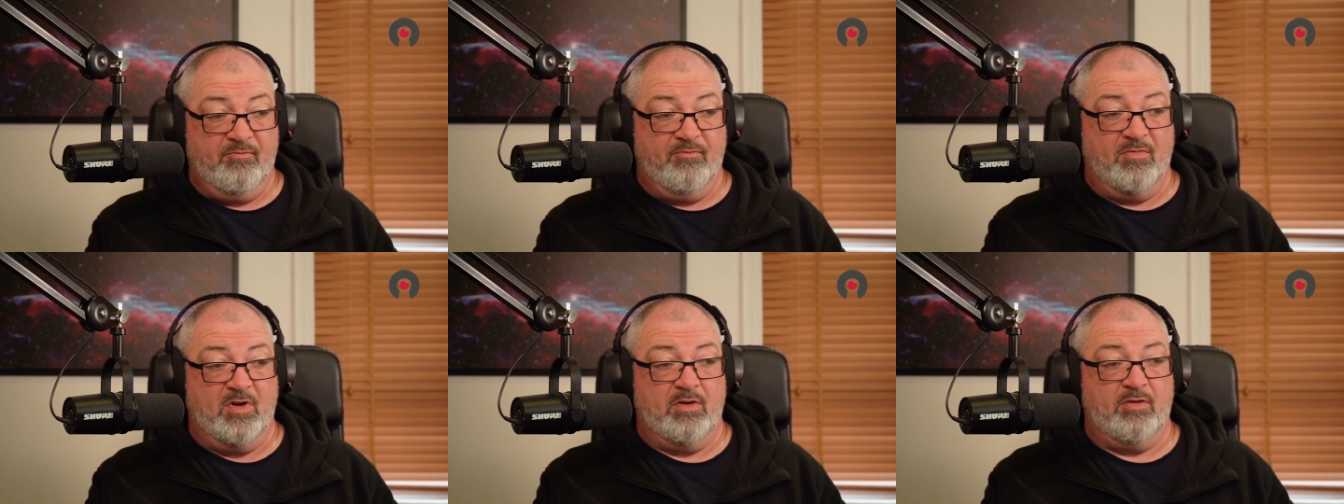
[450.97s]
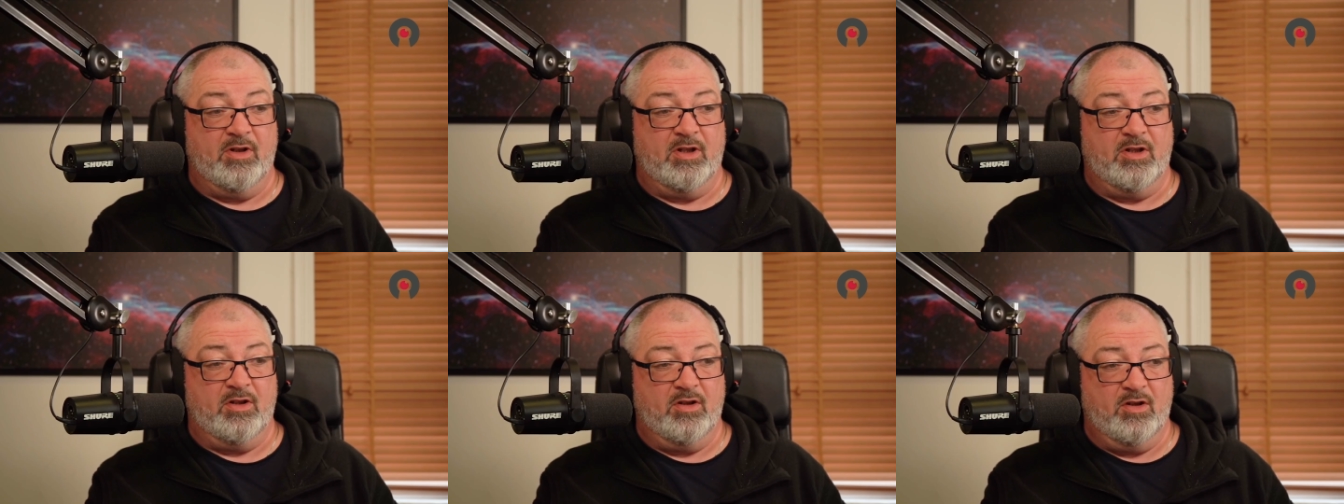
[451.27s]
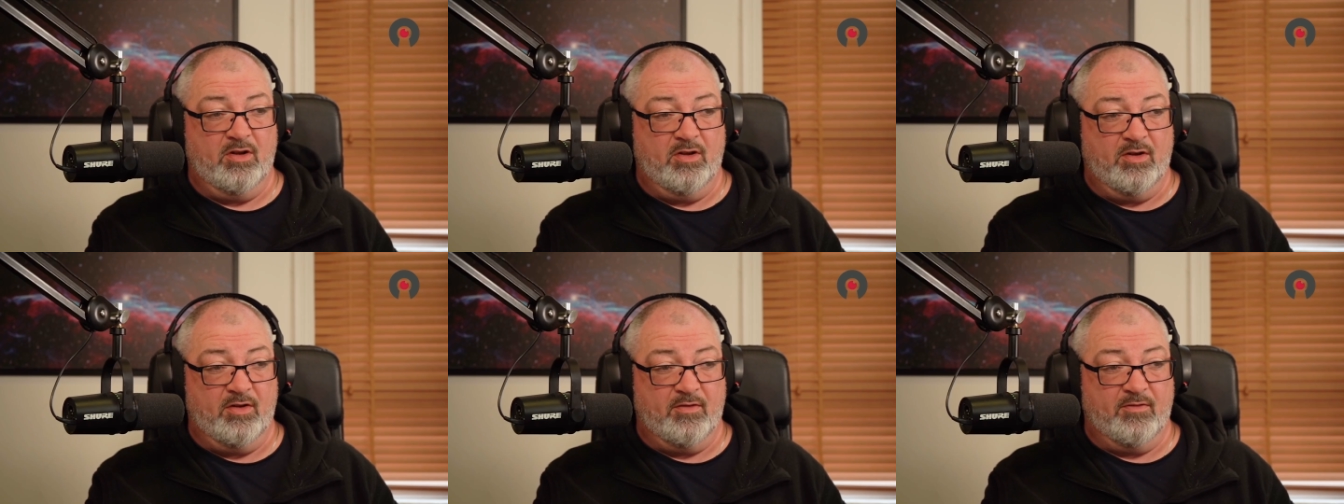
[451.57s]
Very
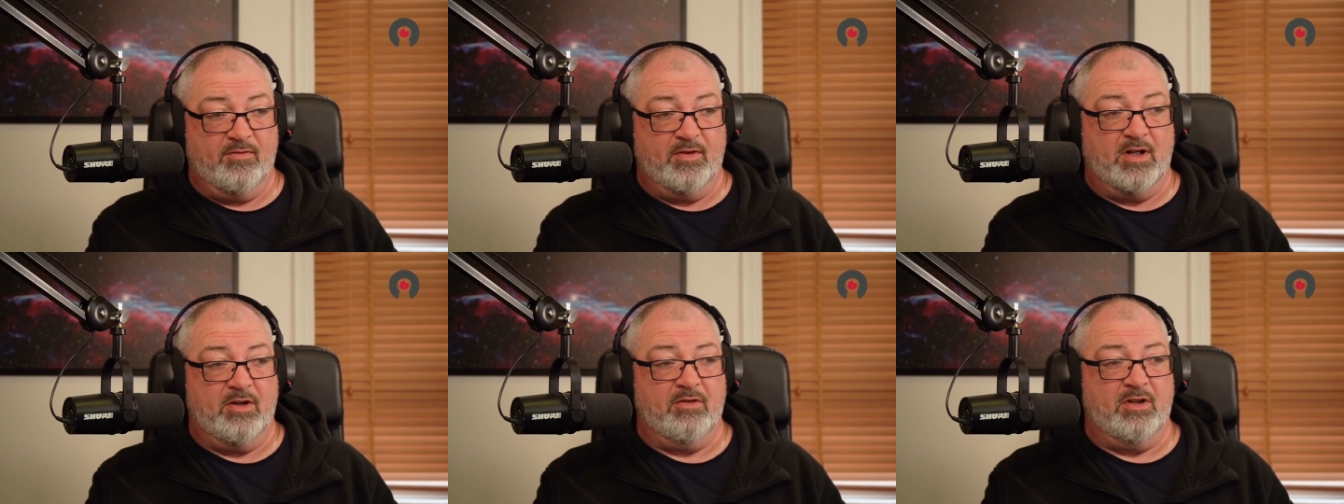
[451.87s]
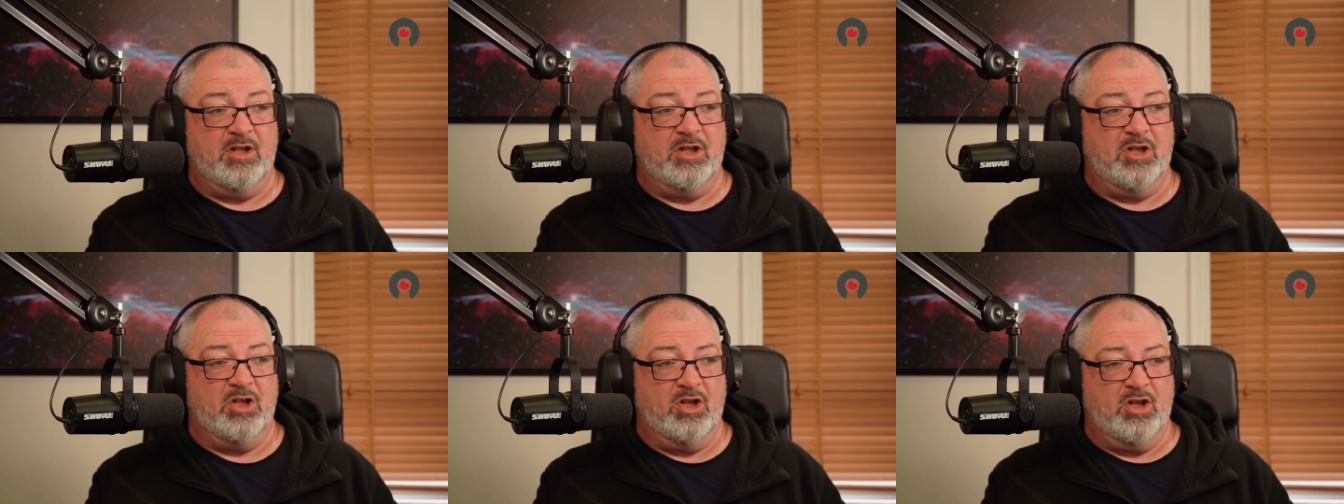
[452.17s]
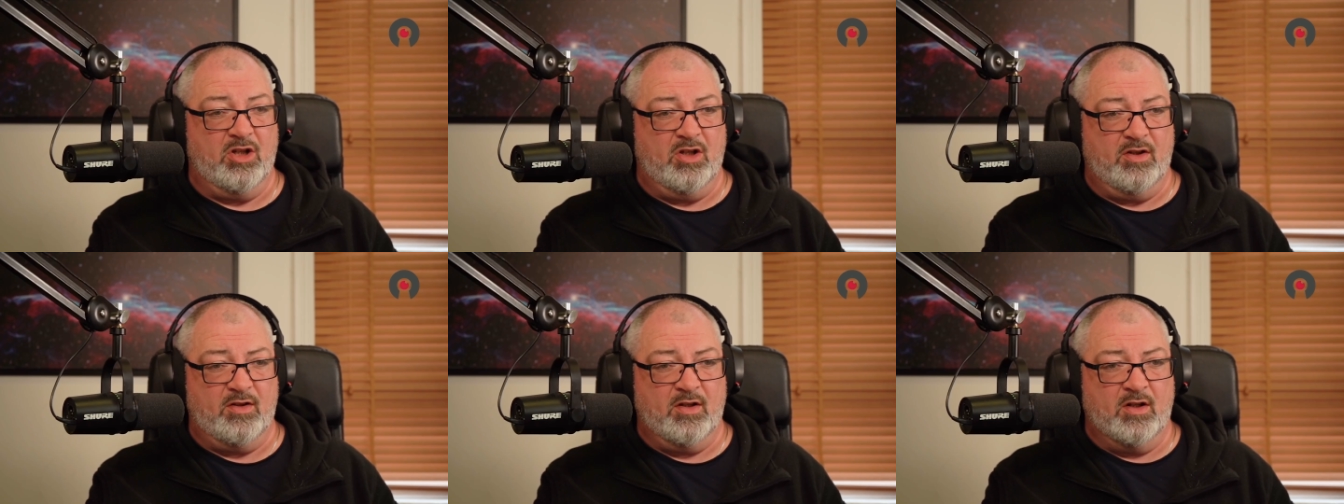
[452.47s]
good, very
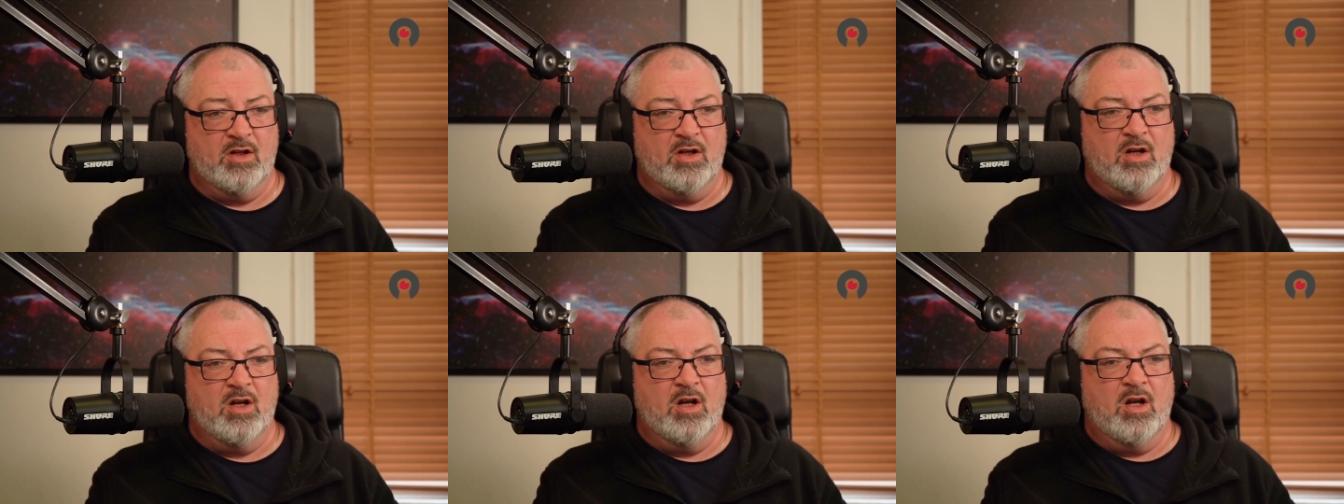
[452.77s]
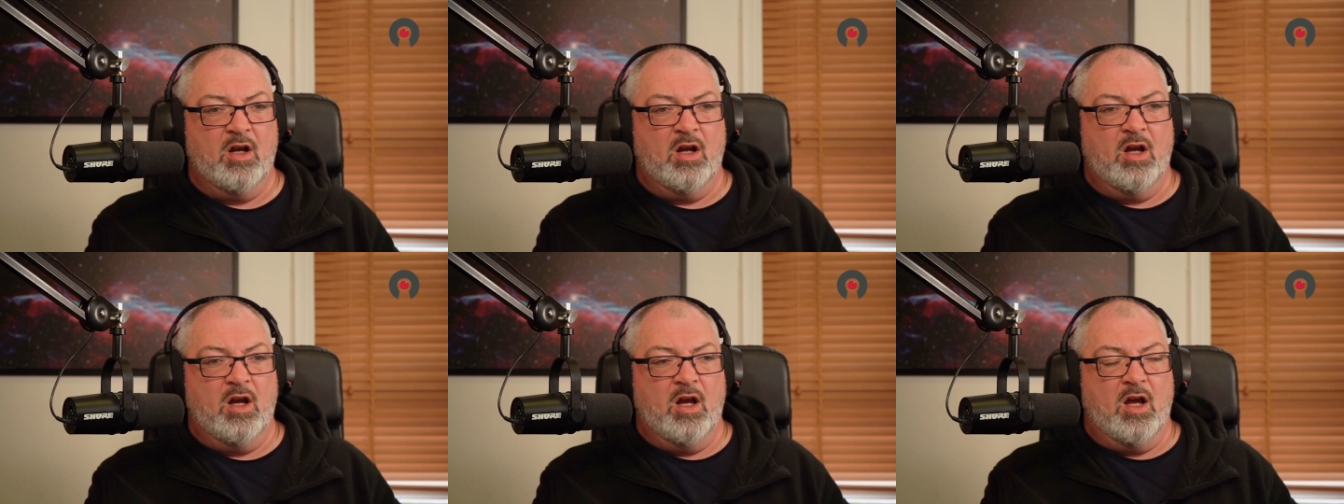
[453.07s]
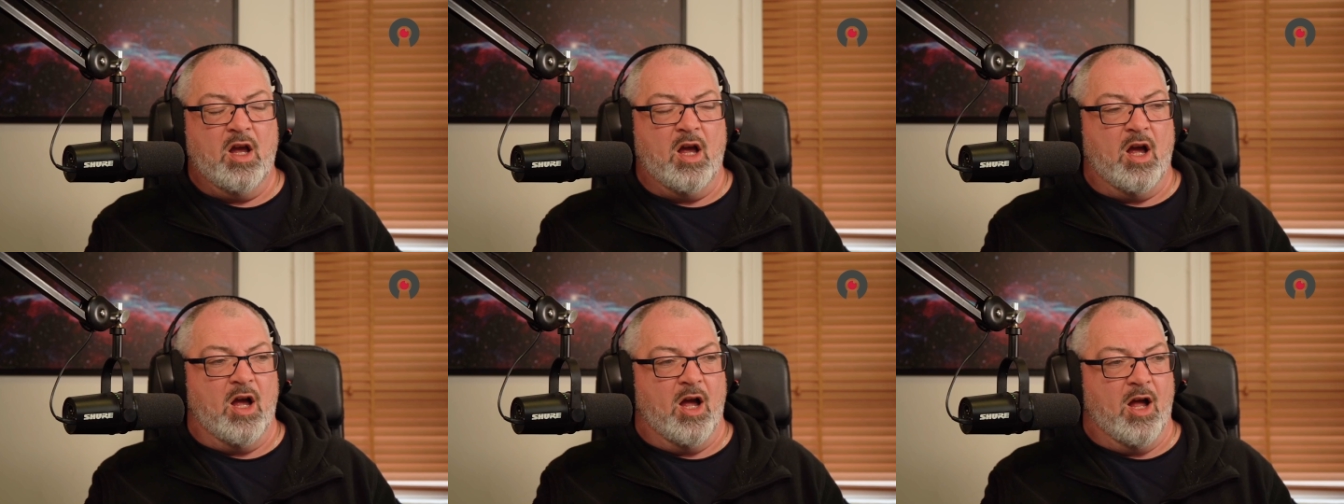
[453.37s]
good.
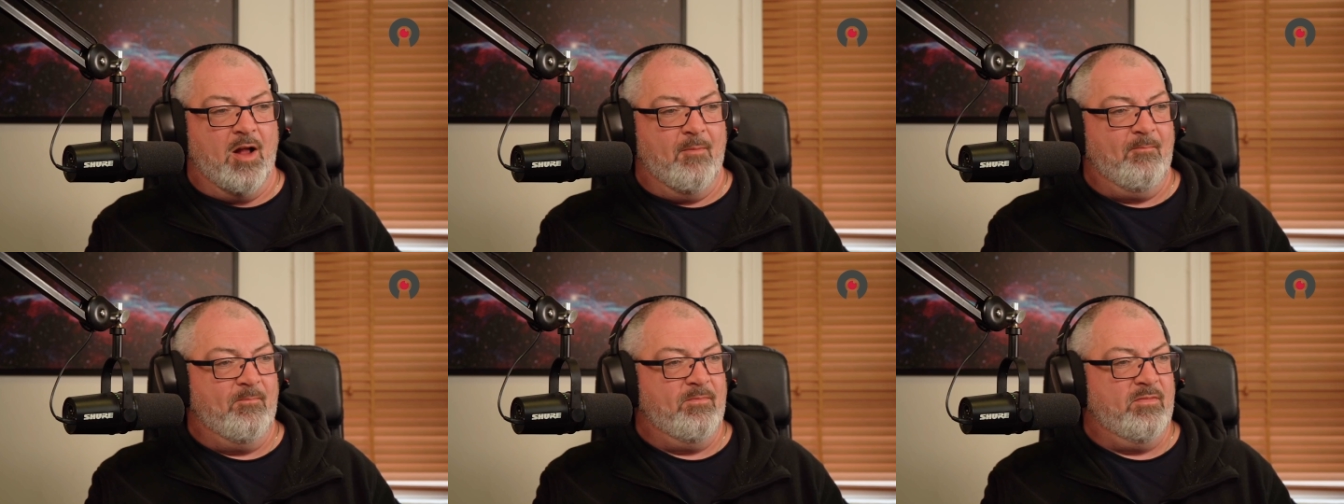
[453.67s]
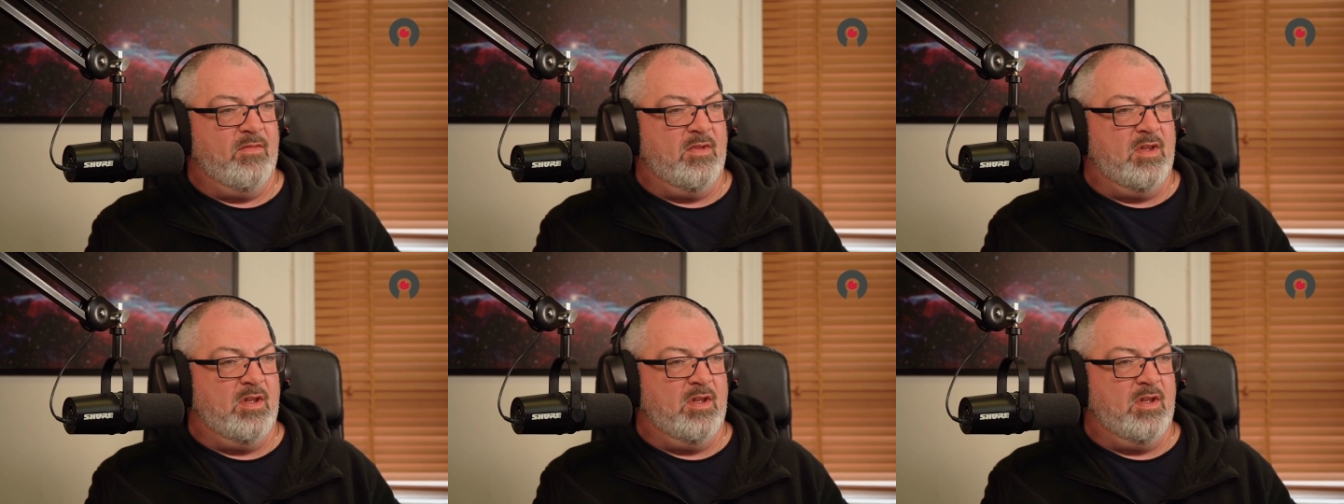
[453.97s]
Um,